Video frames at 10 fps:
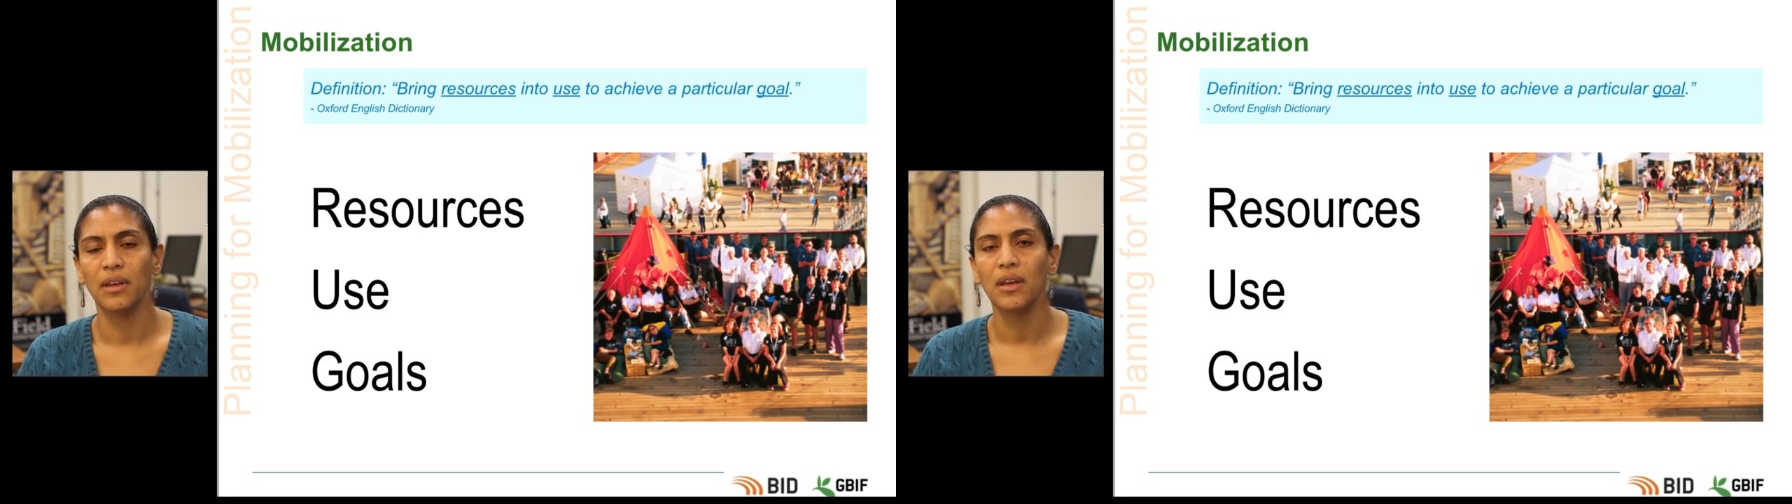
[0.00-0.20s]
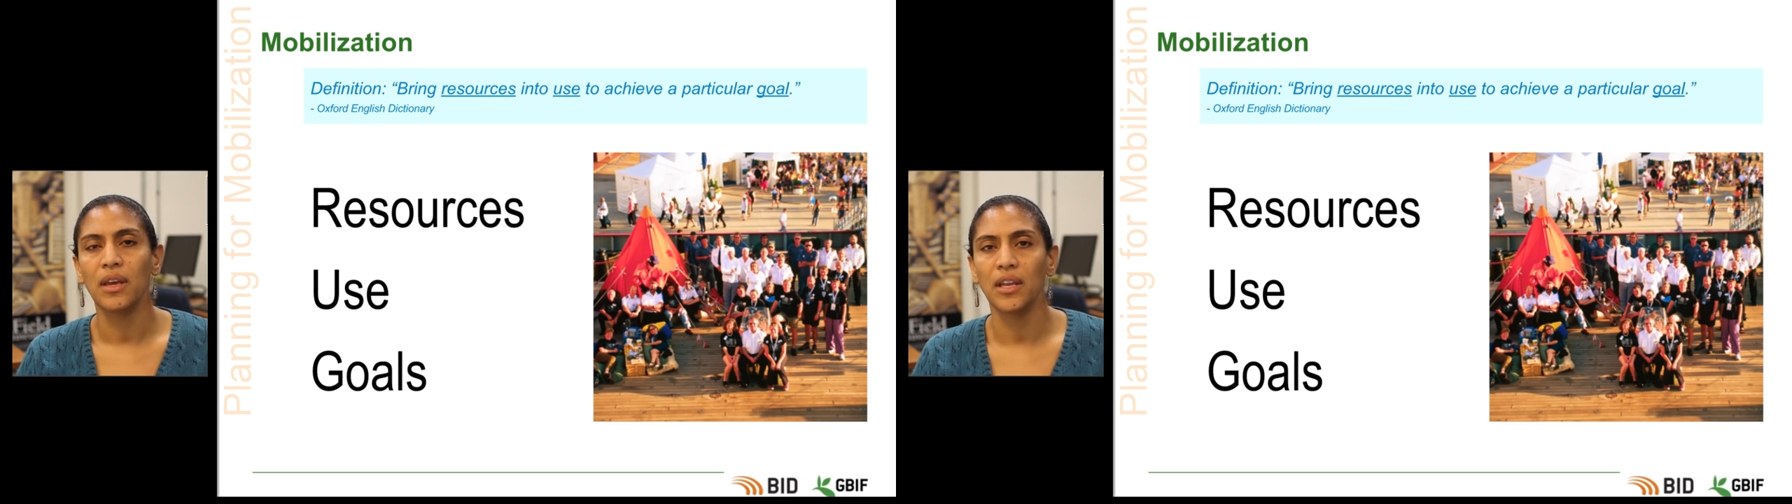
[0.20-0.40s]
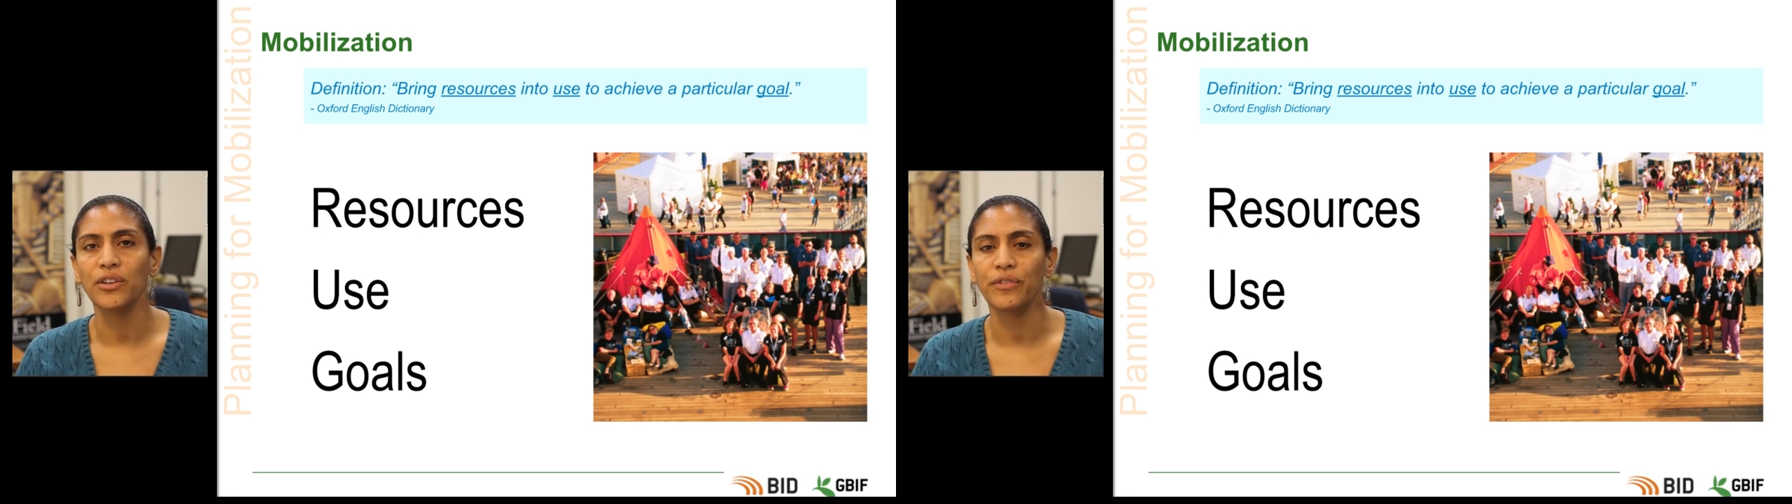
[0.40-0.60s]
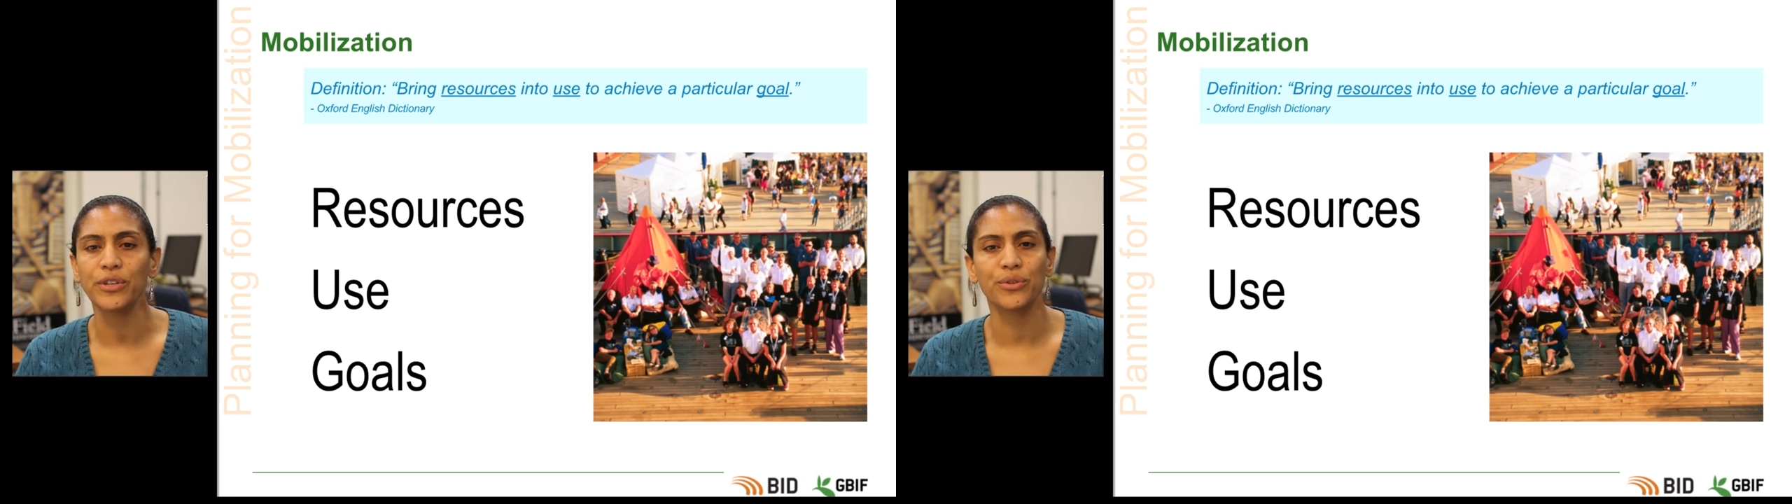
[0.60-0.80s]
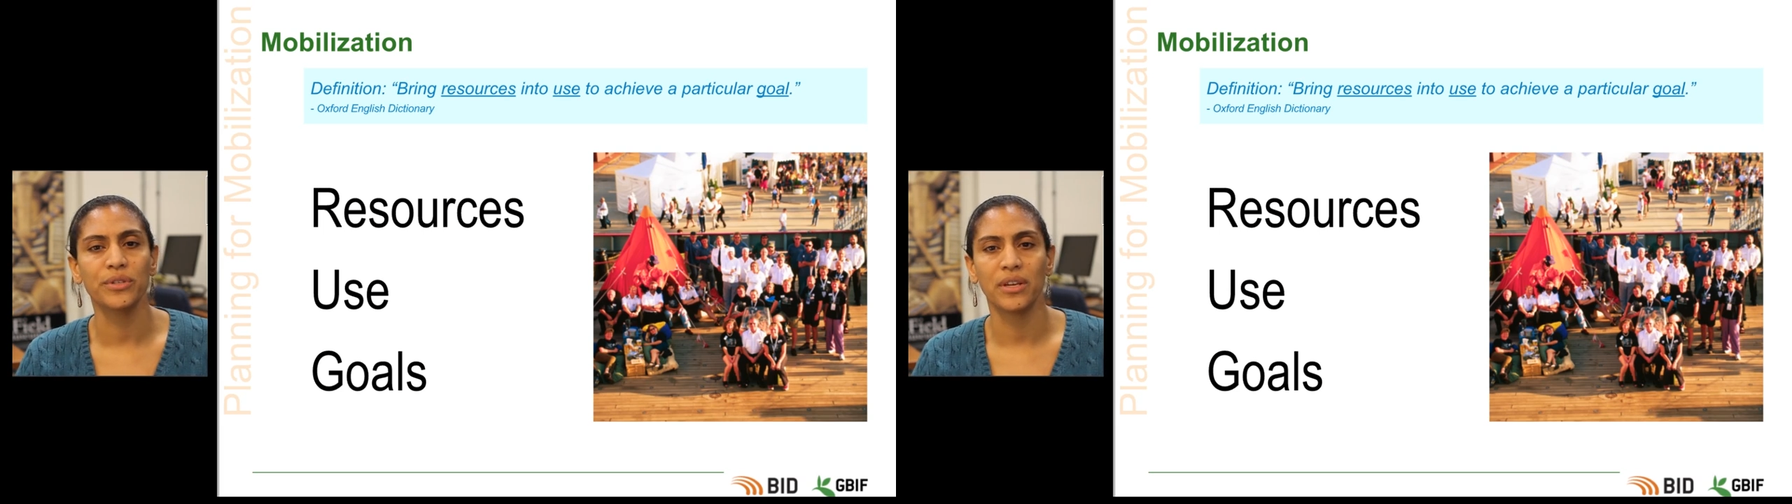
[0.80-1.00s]

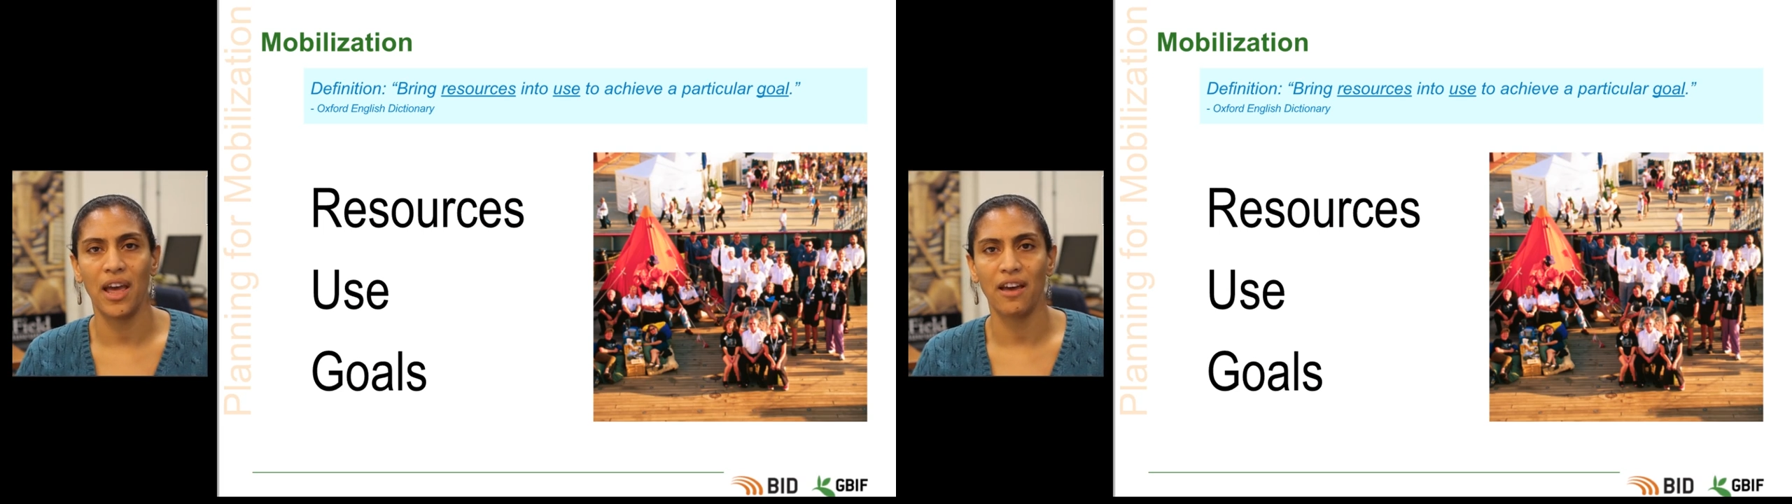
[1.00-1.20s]
Individuals can have